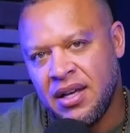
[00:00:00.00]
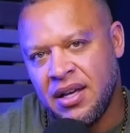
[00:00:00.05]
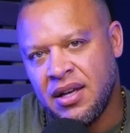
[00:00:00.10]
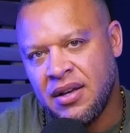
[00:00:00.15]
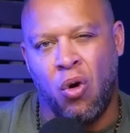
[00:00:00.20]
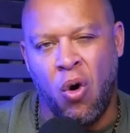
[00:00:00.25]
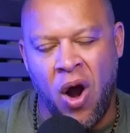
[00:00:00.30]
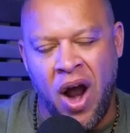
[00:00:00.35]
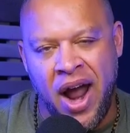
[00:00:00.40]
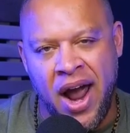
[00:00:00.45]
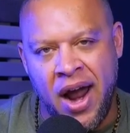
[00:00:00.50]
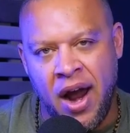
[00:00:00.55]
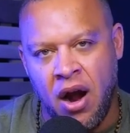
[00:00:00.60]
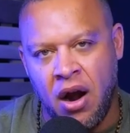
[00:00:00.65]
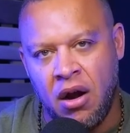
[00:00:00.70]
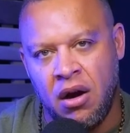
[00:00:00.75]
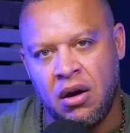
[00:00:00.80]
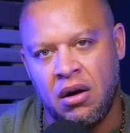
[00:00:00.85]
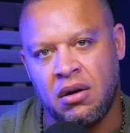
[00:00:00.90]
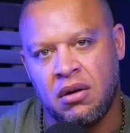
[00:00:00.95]

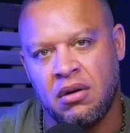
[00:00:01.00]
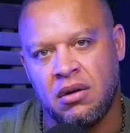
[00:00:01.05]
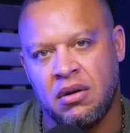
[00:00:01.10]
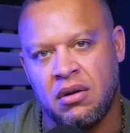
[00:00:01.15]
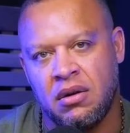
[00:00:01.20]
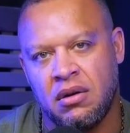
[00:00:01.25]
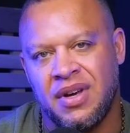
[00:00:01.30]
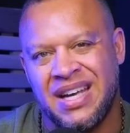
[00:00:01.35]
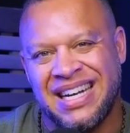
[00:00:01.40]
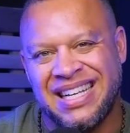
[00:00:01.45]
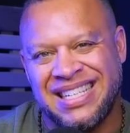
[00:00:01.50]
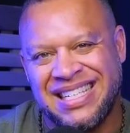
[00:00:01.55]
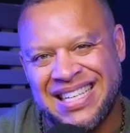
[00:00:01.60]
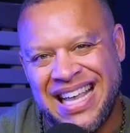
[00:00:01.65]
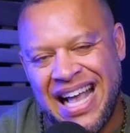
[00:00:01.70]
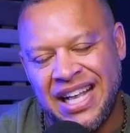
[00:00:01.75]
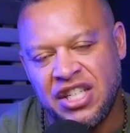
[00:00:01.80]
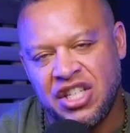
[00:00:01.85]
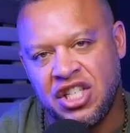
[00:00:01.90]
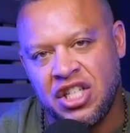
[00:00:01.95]
prayer and
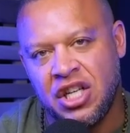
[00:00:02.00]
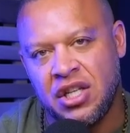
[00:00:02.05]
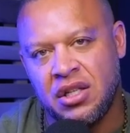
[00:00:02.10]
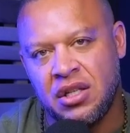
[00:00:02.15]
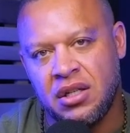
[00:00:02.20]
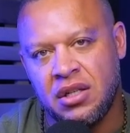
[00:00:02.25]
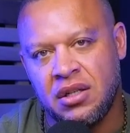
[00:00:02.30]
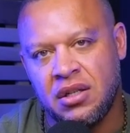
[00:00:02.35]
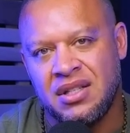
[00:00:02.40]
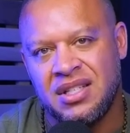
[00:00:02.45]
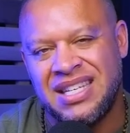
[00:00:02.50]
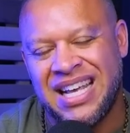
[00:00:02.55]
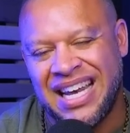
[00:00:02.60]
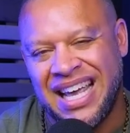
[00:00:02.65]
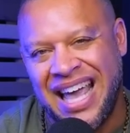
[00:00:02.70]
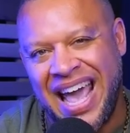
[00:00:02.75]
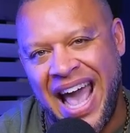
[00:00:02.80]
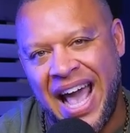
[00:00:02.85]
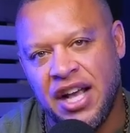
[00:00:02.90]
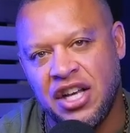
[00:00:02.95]
ascension,
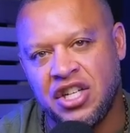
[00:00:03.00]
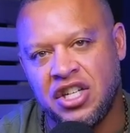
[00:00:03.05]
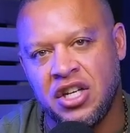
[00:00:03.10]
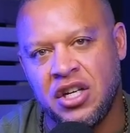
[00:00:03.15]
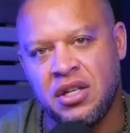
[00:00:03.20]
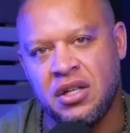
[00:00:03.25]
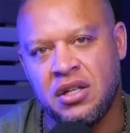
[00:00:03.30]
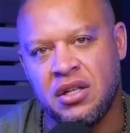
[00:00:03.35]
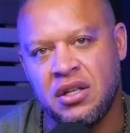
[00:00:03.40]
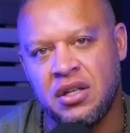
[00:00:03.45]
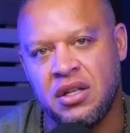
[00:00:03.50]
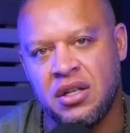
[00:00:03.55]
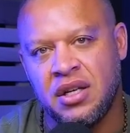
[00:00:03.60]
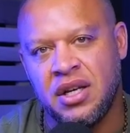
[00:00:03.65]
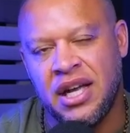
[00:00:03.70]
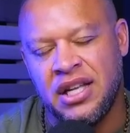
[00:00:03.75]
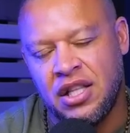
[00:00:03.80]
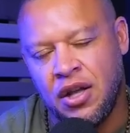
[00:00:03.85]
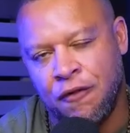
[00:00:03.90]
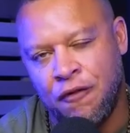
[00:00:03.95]
dedication
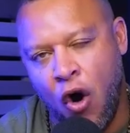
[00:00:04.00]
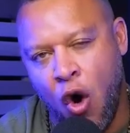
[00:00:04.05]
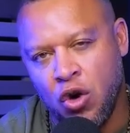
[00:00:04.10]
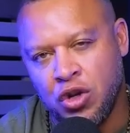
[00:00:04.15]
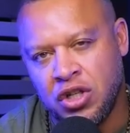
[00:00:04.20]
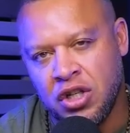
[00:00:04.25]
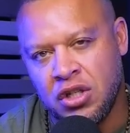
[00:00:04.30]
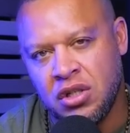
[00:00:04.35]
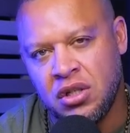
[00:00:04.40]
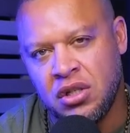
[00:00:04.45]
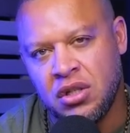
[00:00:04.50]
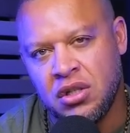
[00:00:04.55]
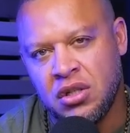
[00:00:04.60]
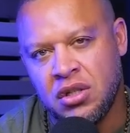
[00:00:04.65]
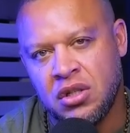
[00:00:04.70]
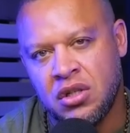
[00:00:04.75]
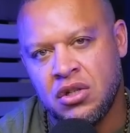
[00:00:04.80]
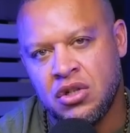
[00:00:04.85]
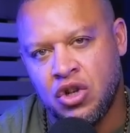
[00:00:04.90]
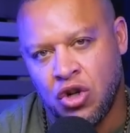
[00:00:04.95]
and devotion
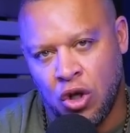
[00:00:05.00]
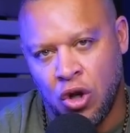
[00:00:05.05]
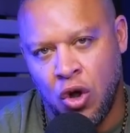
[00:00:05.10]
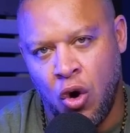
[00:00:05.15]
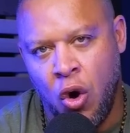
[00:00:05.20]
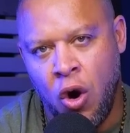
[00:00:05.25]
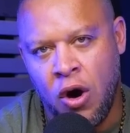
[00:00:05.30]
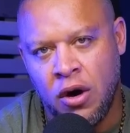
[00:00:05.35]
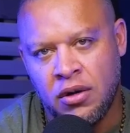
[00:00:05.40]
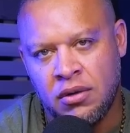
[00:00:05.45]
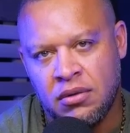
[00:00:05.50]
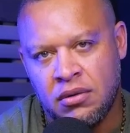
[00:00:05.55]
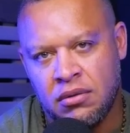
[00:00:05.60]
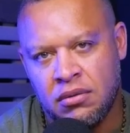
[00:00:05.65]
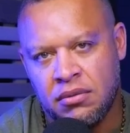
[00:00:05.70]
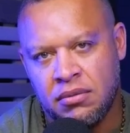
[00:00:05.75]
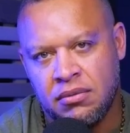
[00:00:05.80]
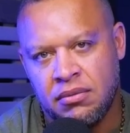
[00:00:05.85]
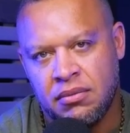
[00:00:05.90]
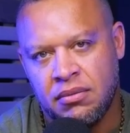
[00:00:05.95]
to the Lord,
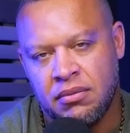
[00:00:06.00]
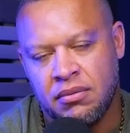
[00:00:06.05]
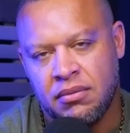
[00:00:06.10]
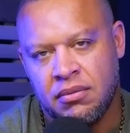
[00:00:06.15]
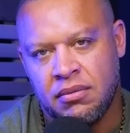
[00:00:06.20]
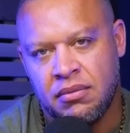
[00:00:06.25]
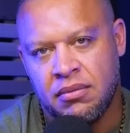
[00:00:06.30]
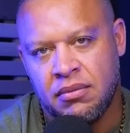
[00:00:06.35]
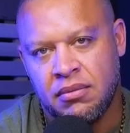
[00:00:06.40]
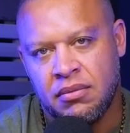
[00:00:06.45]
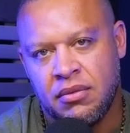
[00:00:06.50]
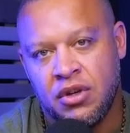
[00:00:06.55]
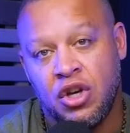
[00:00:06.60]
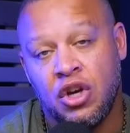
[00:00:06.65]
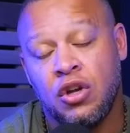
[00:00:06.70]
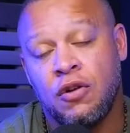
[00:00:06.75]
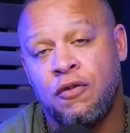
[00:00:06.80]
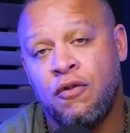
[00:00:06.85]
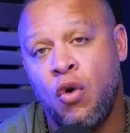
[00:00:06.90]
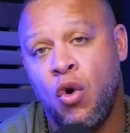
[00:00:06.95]
you're
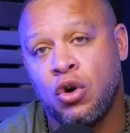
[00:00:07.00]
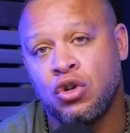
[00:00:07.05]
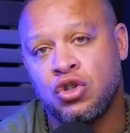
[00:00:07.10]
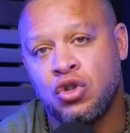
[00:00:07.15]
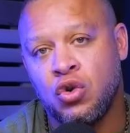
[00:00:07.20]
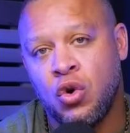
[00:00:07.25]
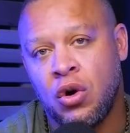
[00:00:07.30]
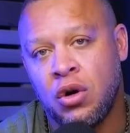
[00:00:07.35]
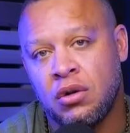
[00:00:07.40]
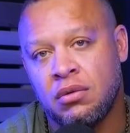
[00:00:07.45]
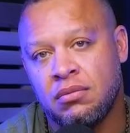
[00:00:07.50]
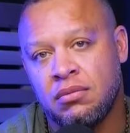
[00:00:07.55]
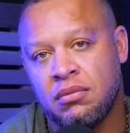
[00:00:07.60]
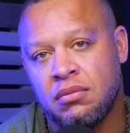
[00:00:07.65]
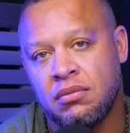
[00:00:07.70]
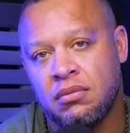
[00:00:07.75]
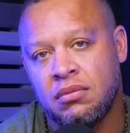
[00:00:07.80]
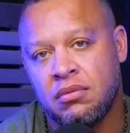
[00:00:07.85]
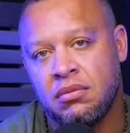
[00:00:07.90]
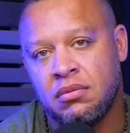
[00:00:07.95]
going to fall short.
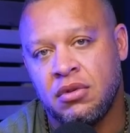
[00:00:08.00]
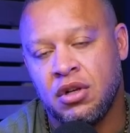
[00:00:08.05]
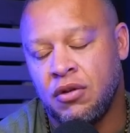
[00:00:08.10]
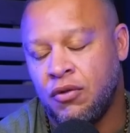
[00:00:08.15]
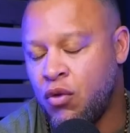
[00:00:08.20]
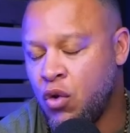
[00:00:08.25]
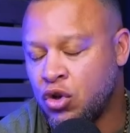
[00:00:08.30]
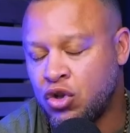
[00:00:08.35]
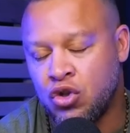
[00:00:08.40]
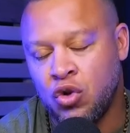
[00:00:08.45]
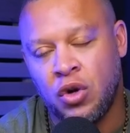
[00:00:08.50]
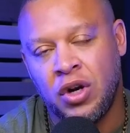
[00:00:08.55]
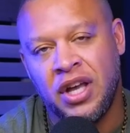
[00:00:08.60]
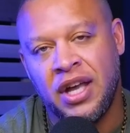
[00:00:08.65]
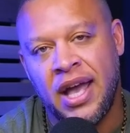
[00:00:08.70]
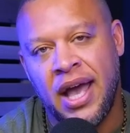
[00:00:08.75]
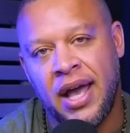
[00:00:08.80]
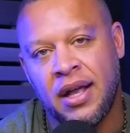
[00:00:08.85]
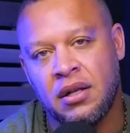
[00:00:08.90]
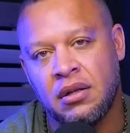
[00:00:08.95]
You're going to fall short
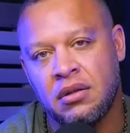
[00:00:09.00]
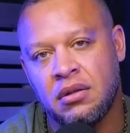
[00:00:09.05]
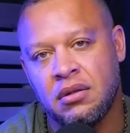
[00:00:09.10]
again